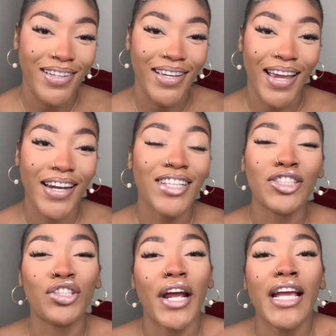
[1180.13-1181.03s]
and it
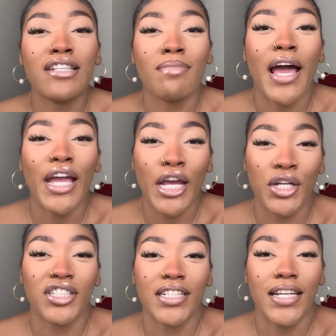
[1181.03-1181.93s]
drains my
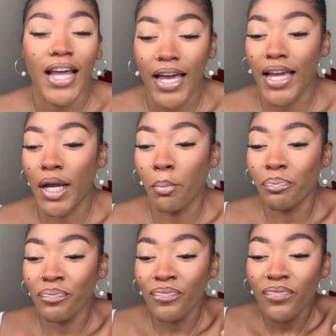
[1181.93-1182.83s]
energy. Like
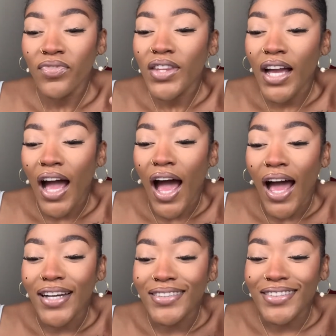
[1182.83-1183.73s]

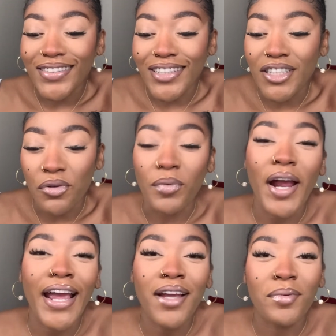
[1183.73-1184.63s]
the the
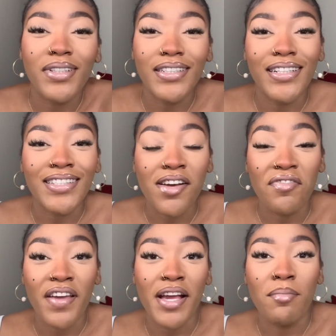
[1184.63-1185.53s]
rain really does
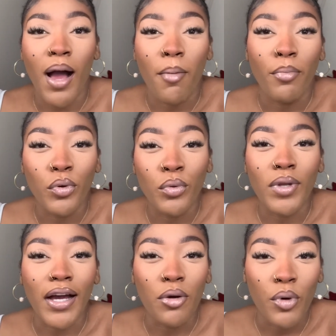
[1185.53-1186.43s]
affect my mood.
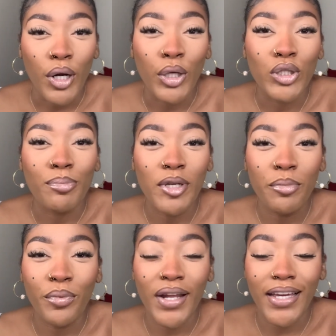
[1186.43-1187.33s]
Like I'm one of those
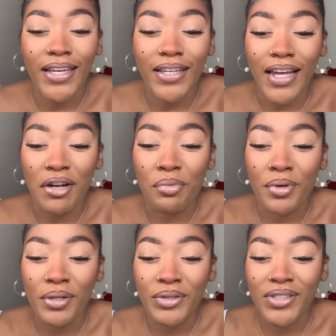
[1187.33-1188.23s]
people that get like
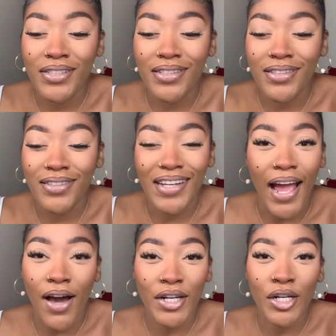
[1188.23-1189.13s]
real just
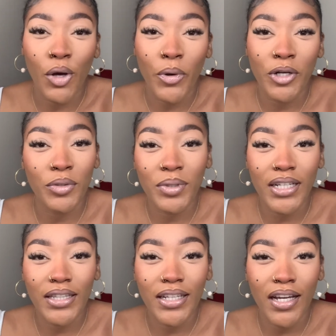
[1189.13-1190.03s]
down and don't want to do
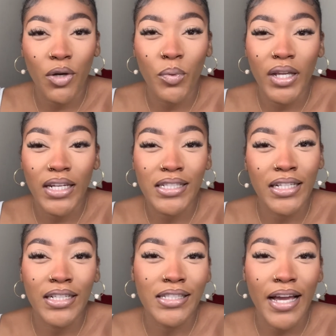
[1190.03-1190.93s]
nothing when it's
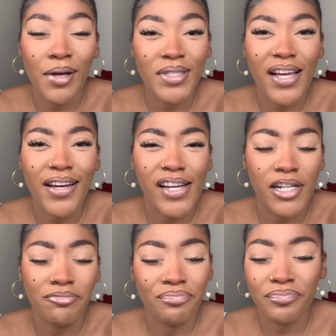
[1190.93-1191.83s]
ugly outside.
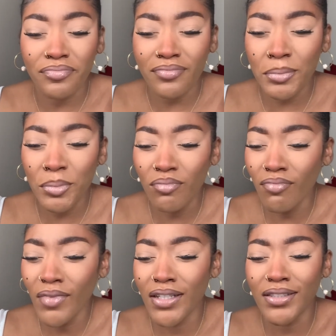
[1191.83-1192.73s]

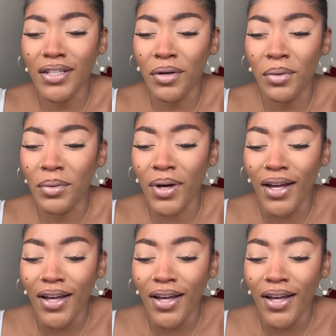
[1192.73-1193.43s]
So